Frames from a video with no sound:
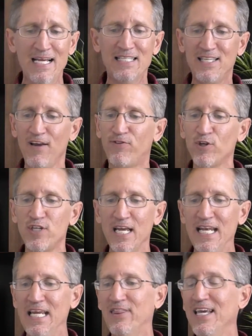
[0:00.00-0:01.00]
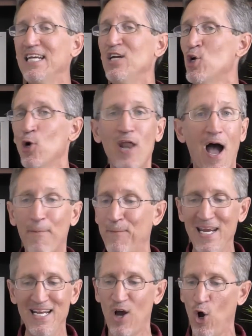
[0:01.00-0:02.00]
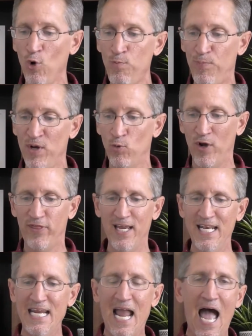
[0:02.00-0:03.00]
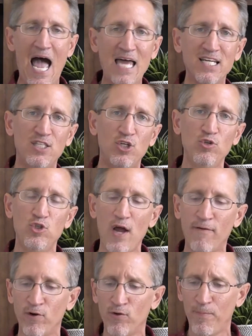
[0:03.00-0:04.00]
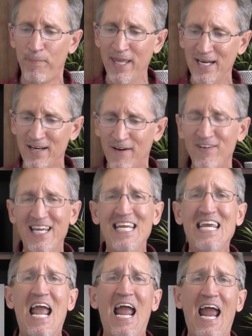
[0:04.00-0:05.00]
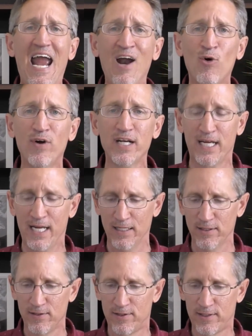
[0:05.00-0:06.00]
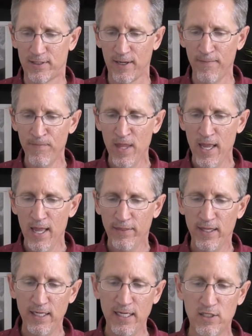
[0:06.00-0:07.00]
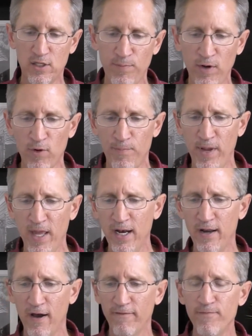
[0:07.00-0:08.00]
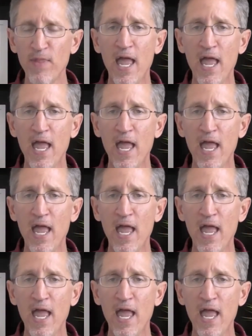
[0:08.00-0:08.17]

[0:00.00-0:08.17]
See if there's anything you're not being open with, any attitudes you haven't repented of, any arrogance that needs to be repented of.